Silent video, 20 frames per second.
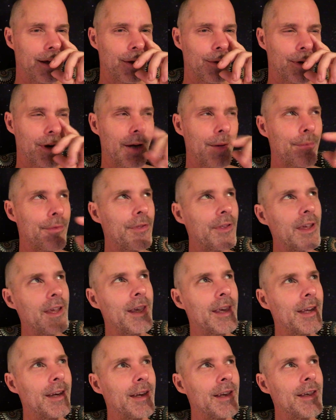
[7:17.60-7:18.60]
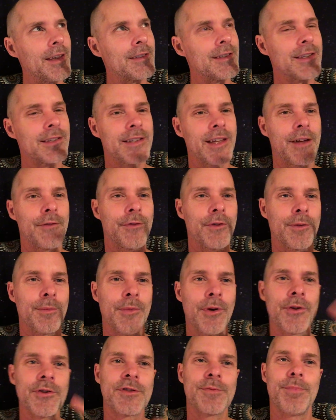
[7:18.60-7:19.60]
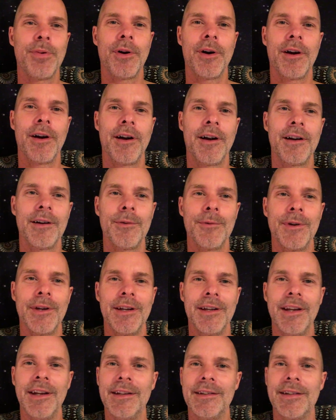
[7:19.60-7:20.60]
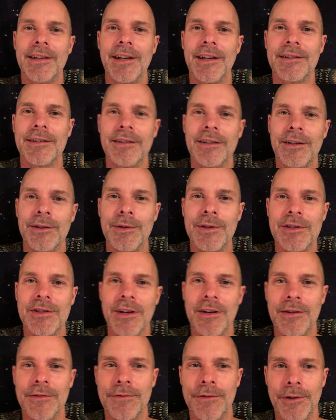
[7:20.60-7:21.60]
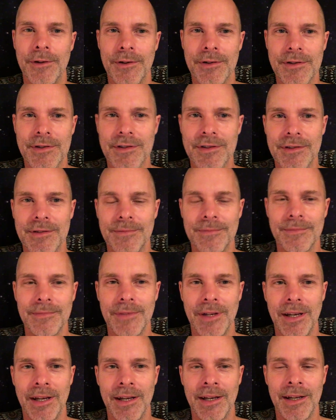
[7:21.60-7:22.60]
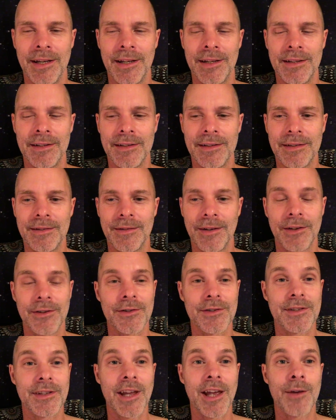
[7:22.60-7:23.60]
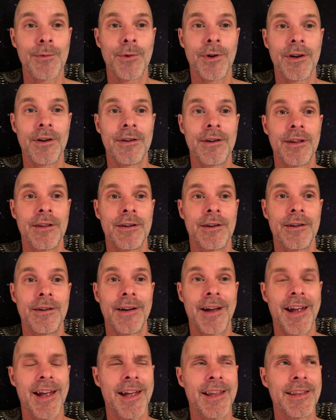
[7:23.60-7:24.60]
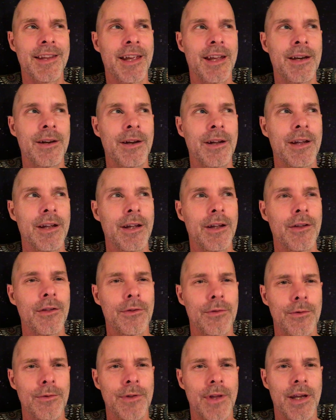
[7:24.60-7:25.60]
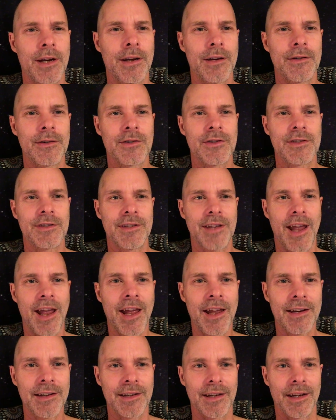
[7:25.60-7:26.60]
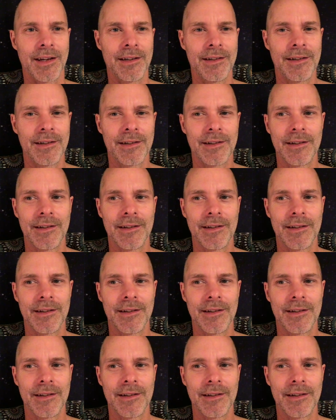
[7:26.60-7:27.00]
what I'm thinking is that for the most part, we need to get to know each other first and understand one another, and then through that understanding,